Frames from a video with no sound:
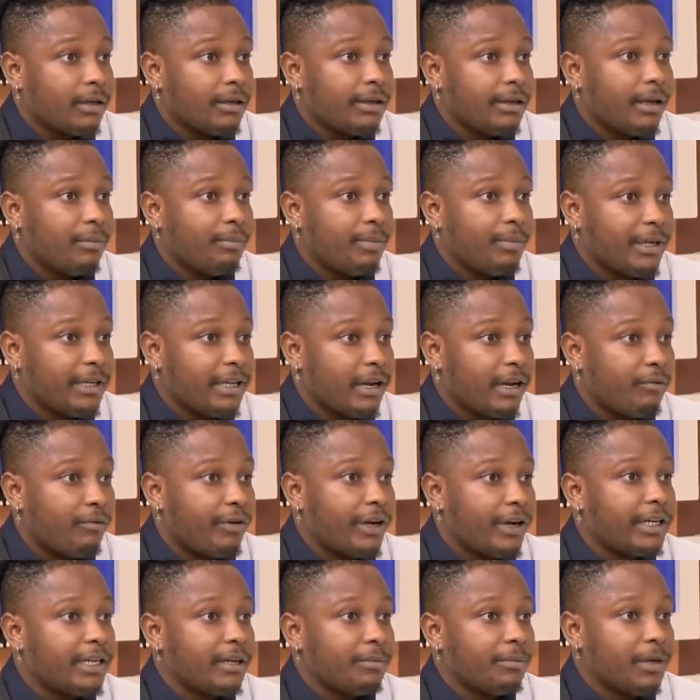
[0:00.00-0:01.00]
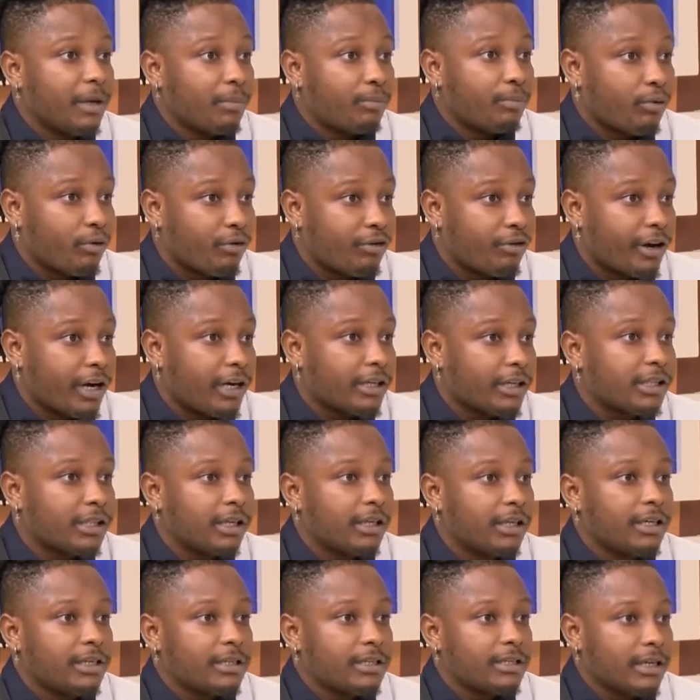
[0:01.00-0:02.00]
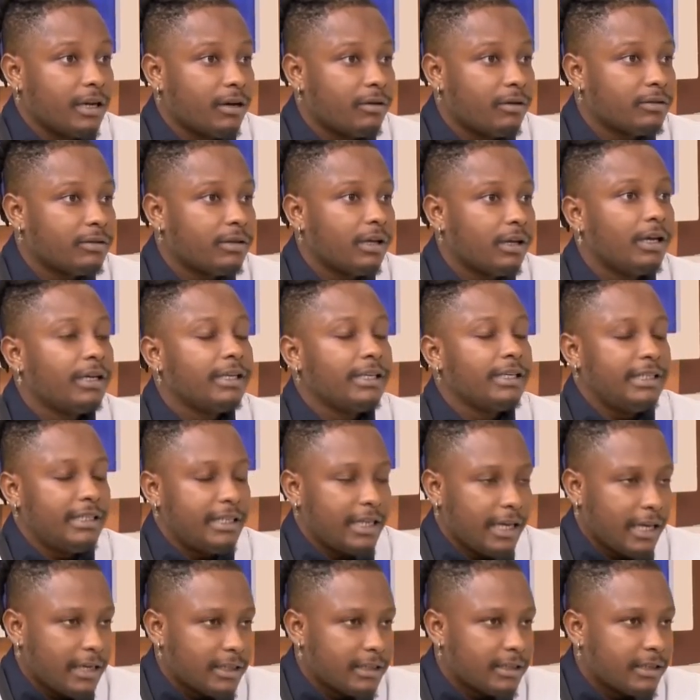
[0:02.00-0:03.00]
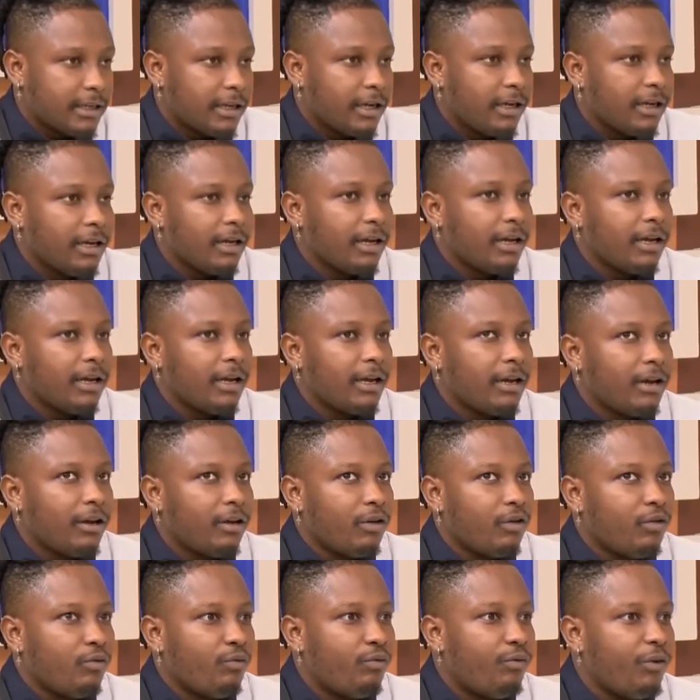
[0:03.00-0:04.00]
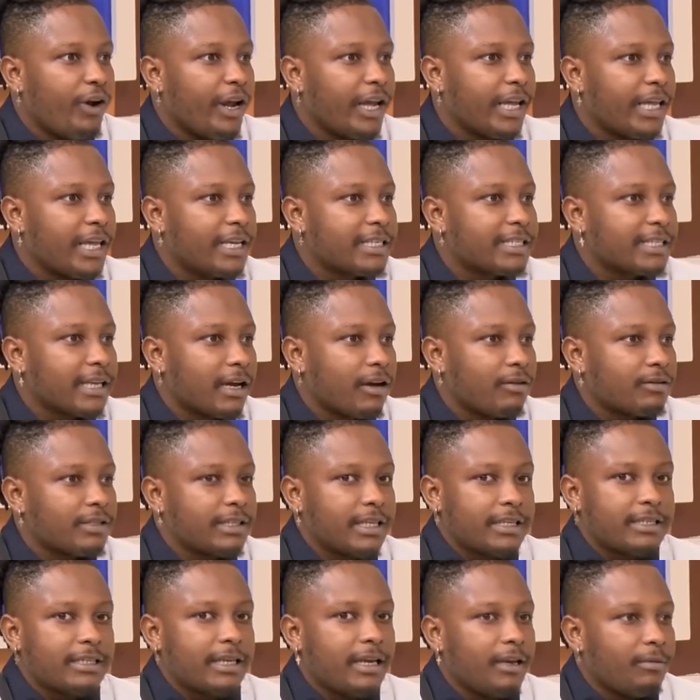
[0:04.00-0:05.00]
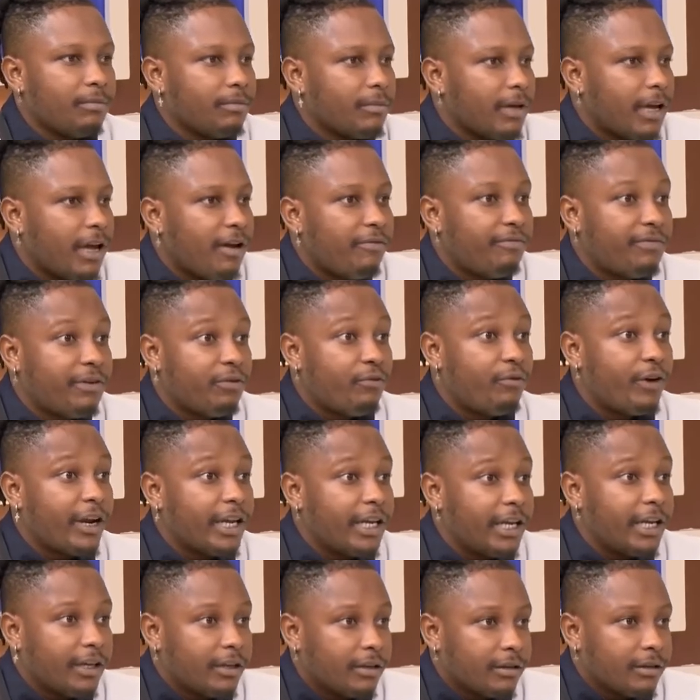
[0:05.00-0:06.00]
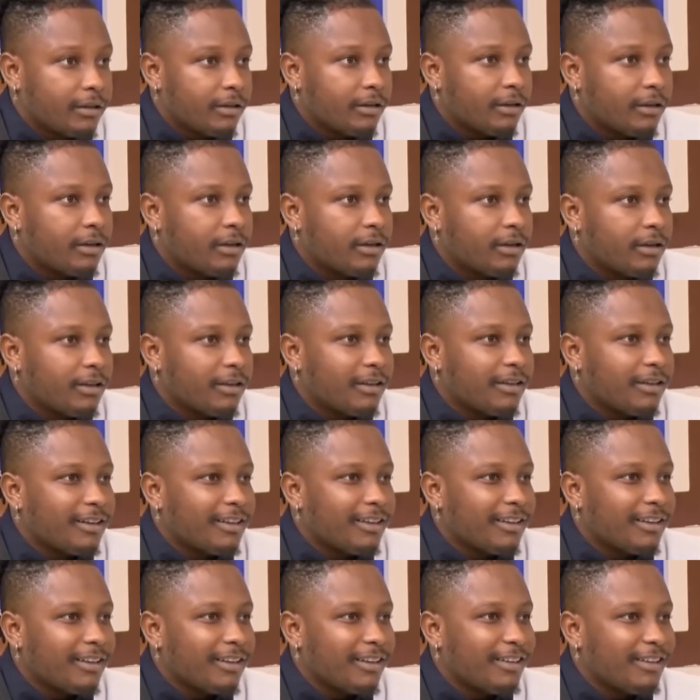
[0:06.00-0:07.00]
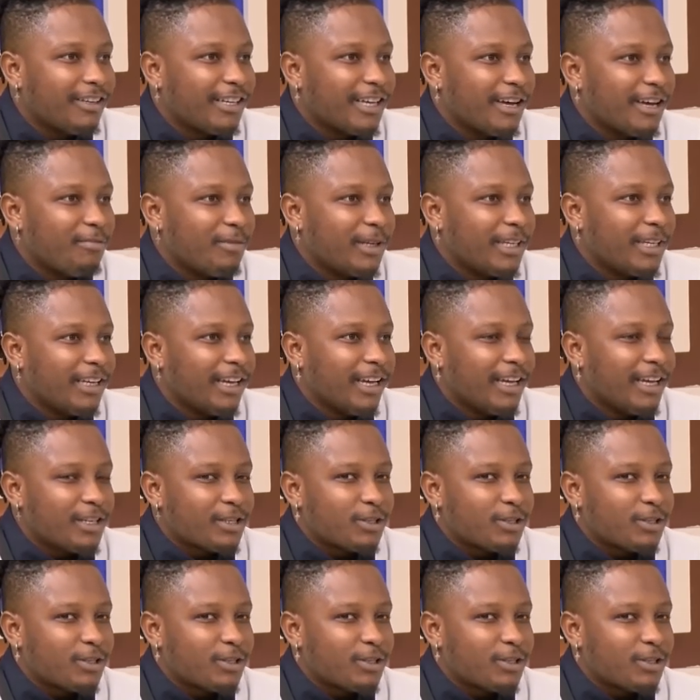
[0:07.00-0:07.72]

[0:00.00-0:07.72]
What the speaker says: The beat, the rhythm, yeah, the progression, rhythm, yeah. The sounds. Yes. Reggae sounds the same. Every reggae. You get me?